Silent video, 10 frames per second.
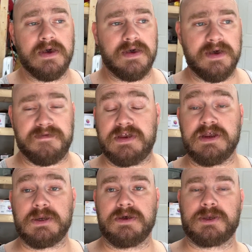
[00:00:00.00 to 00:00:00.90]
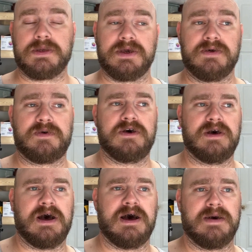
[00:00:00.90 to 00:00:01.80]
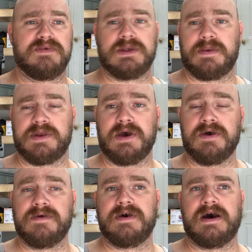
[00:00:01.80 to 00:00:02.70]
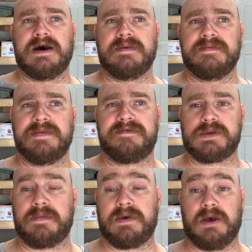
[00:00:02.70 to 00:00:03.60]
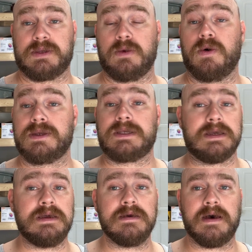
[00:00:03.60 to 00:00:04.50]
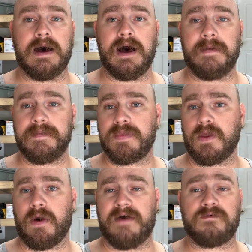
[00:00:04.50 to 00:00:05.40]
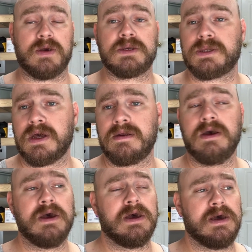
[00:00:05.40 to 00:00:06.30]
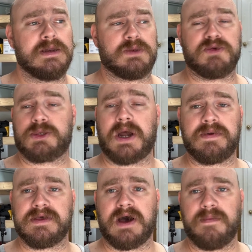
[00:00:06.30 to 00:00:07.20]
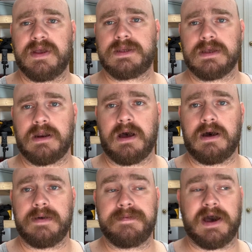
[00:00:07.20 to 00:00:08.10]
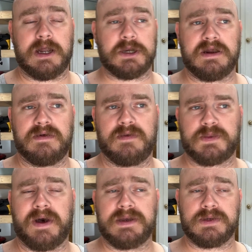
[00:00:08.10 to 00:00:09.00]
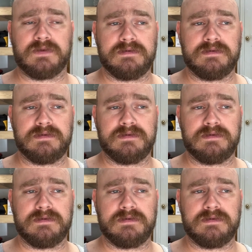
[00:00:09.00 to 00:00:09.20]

If you did enjoy this video, please let me know. If there's something else that you want to see or have questions on, just please drop it in the comments, and I try to respond to